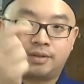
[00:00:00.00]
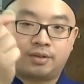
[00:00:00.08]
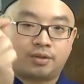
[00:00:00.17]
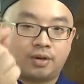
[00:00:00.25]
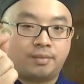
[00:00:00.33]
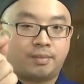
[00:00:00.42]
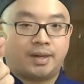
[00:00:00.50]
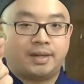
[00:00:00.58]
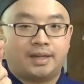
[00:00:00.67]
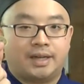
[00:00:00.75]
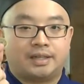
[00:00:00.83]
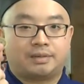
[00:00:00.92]
Third
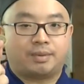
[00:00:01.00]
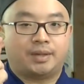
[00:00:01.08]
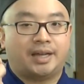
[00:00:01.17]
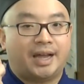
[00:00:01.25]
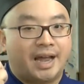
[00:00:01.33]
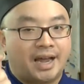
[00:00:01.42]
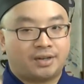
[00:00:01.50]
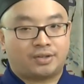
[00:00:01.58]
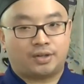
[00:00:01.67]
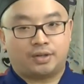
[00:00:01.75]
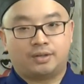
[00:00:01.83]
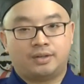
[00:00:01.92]
one is when the
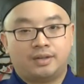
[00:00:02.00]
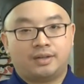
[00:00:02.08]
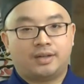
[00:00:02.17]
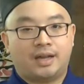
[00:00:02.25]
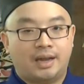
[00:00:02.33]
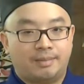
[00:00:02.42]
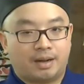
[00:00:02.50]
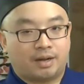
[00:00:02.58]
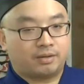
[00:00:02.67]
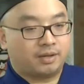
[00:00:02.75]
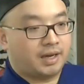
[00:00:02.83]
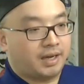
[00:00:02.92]
action came
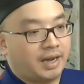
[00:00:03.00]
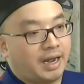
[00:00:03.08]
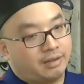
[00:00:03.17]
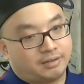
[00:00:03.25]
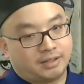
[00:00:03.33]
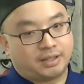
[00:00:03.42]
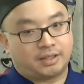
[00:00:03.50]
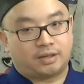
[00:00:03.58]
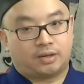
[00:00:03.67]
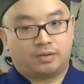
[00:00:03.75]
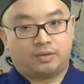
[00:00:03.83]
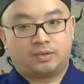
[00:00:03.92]
out and how does it
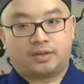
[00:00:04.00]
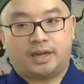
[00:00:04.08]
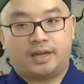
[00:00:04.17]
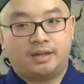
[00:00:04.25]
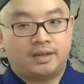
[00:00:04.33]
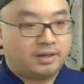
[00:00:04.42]
go, okay?